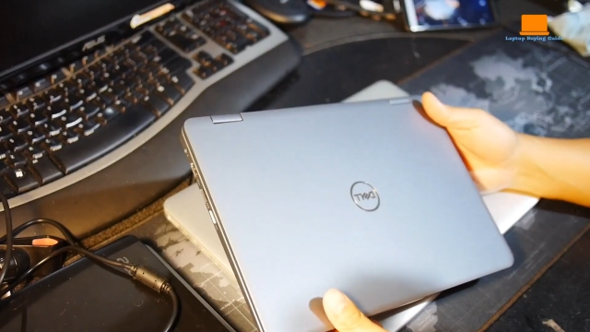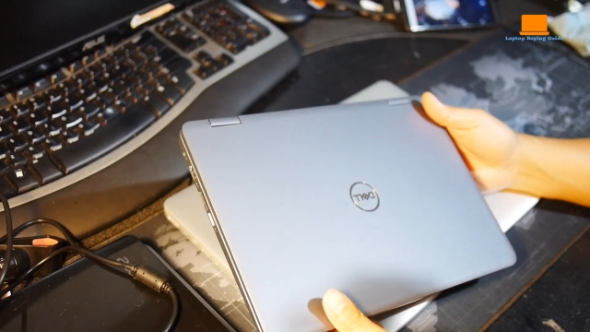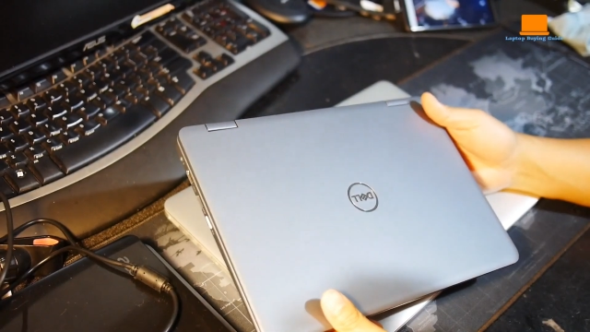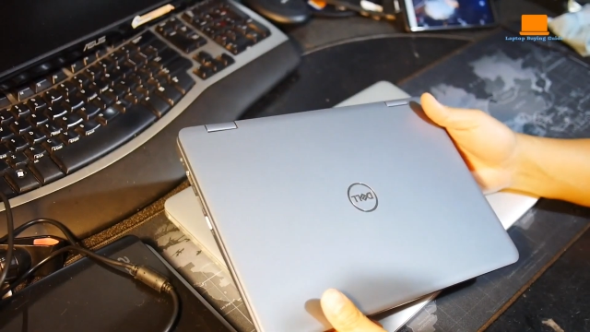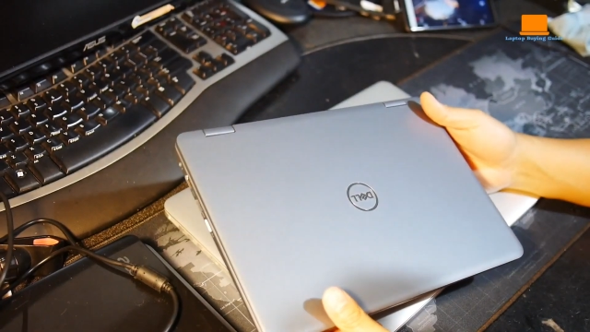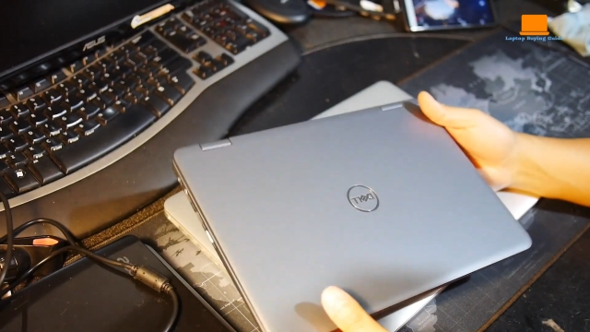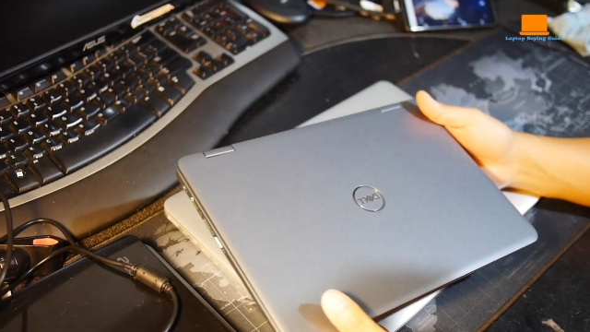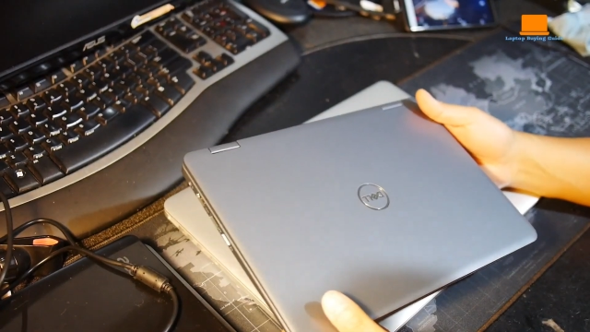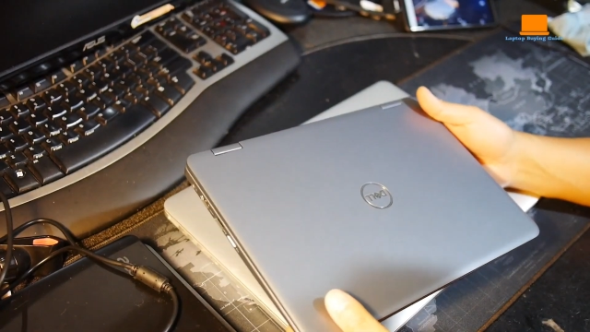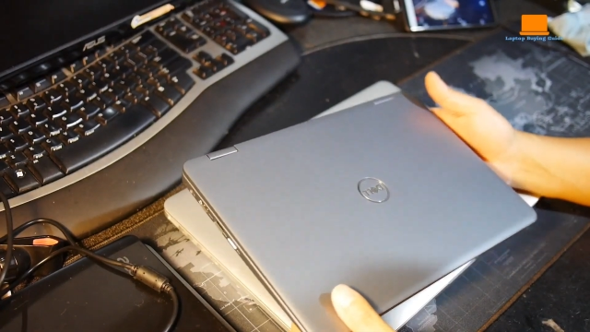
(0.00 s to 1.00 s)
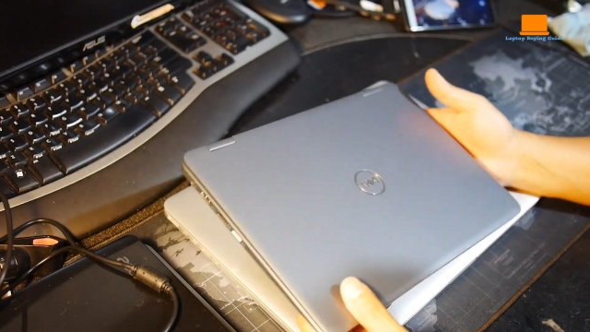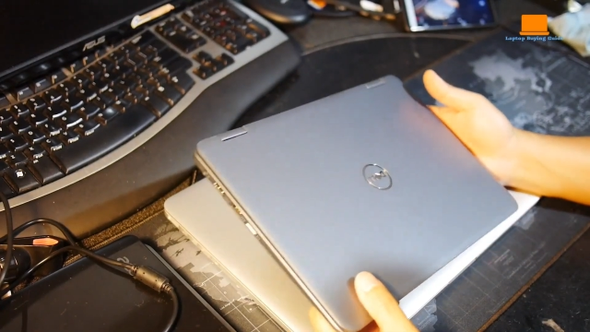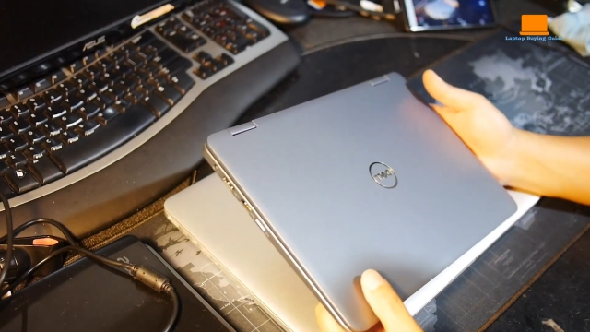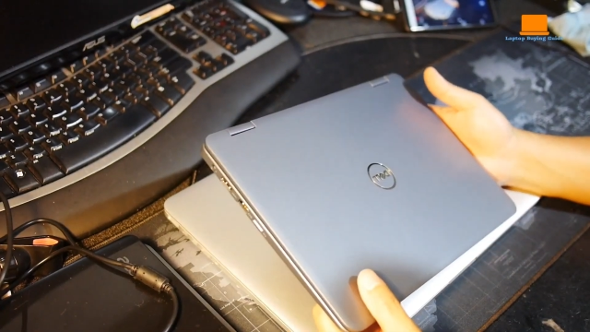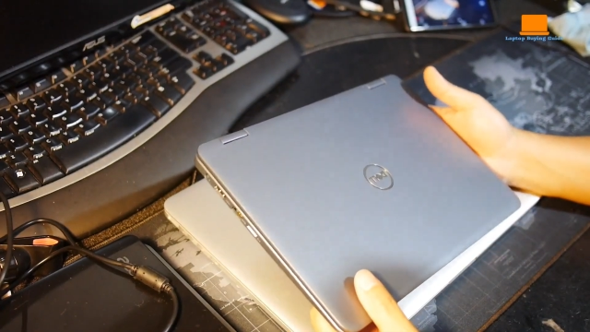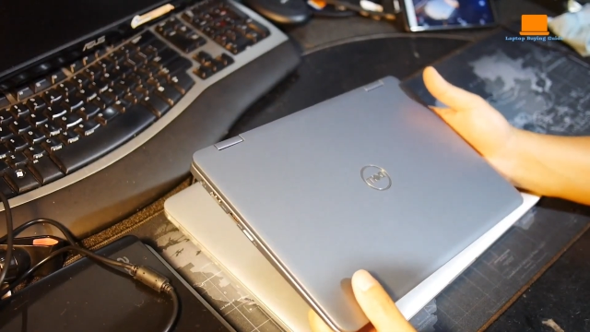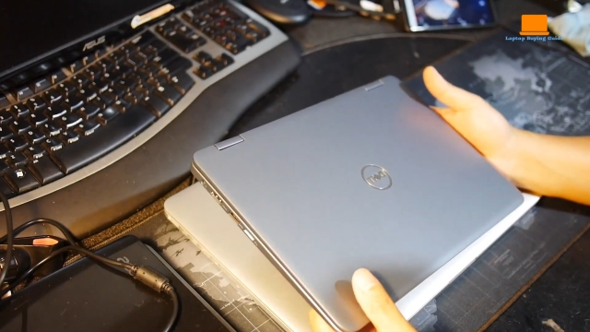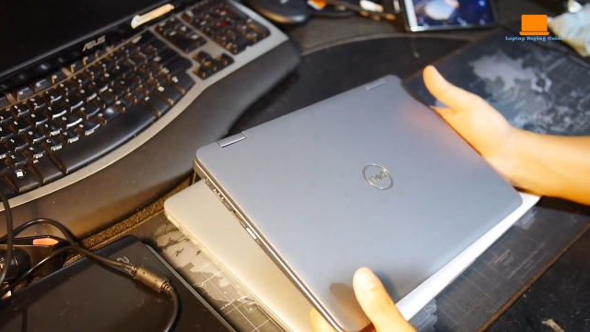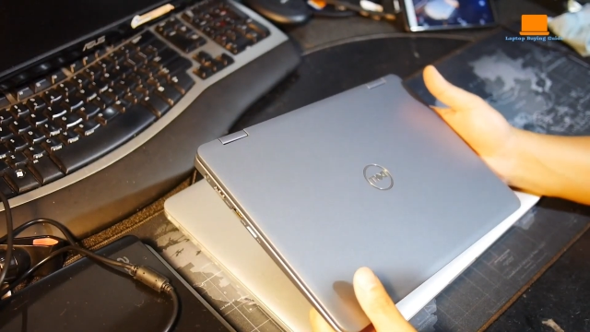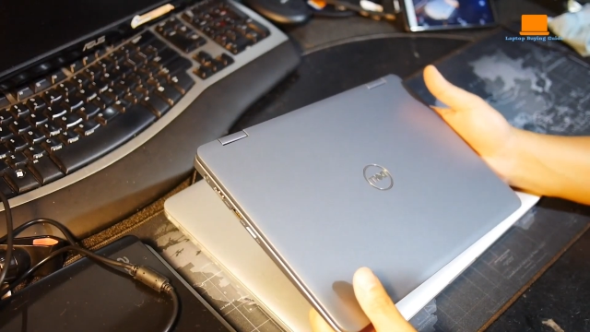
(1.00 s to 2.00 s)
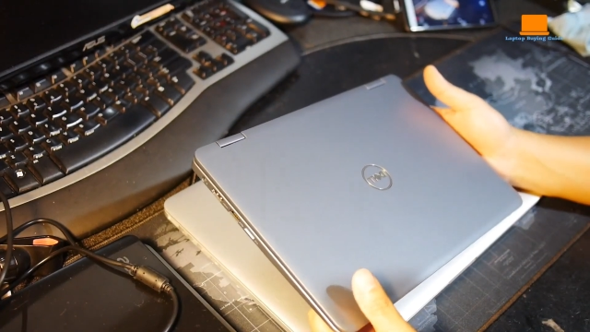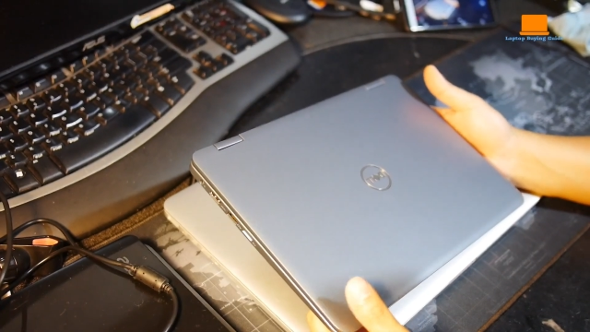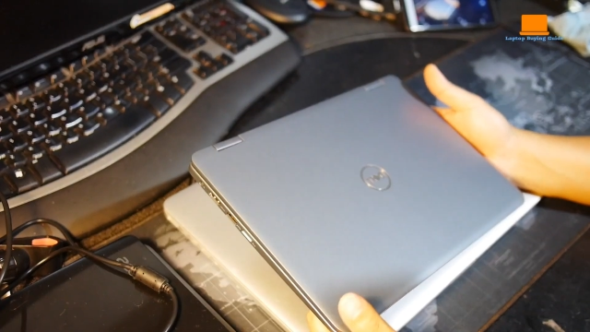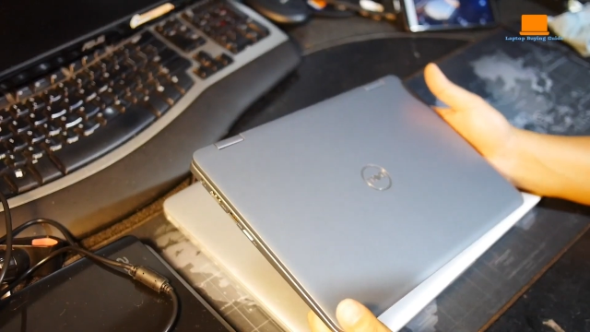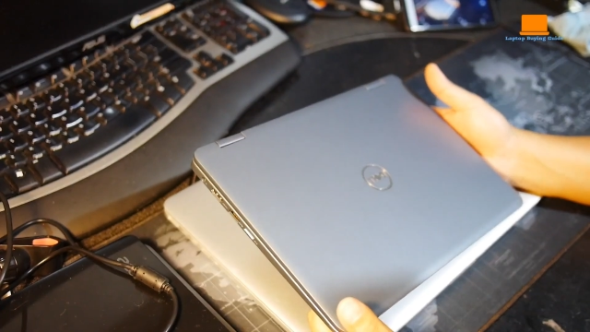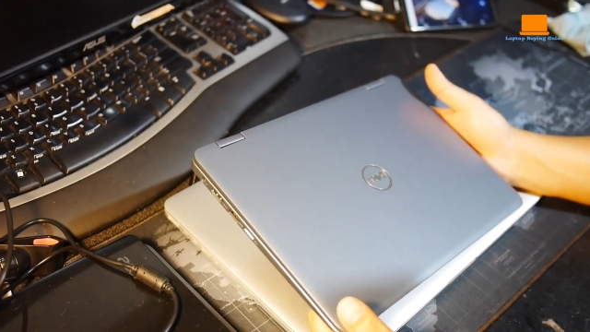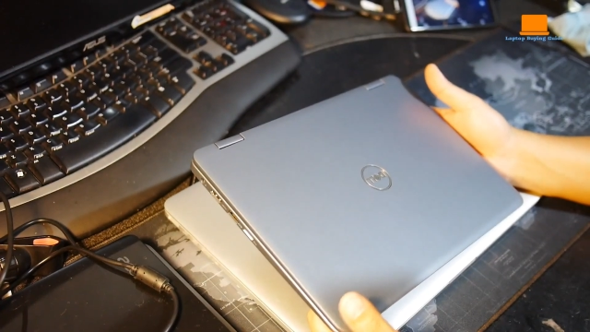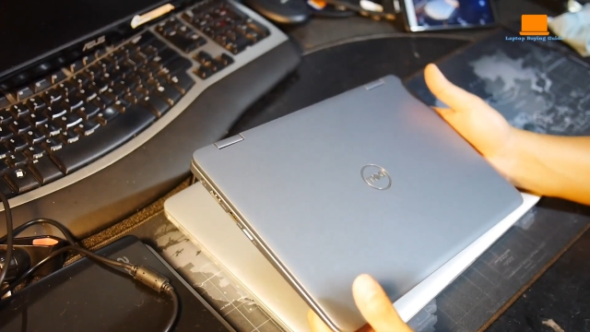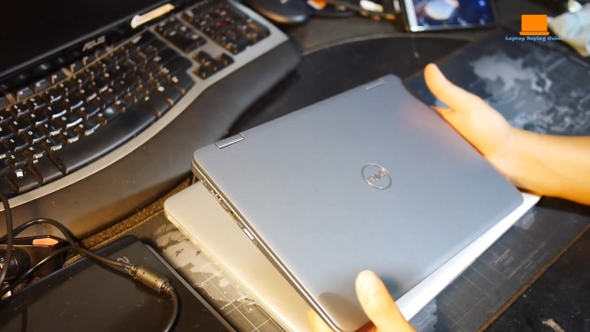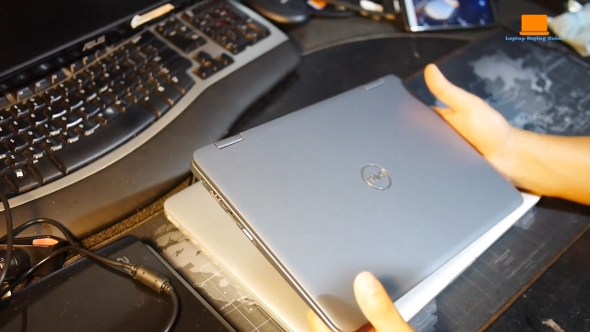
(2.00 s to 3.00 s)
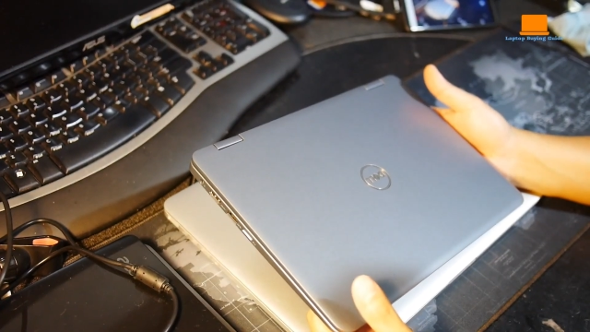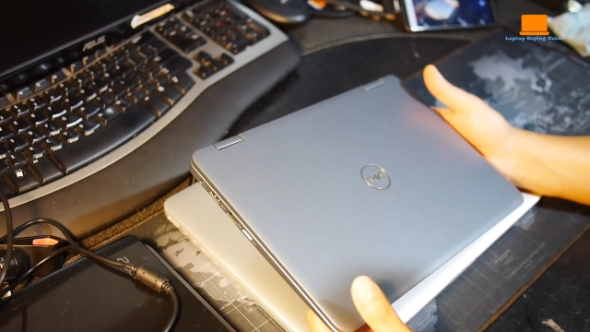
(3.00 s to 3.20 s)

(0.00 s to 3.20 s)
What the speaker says: Nobody's mouth can be seen.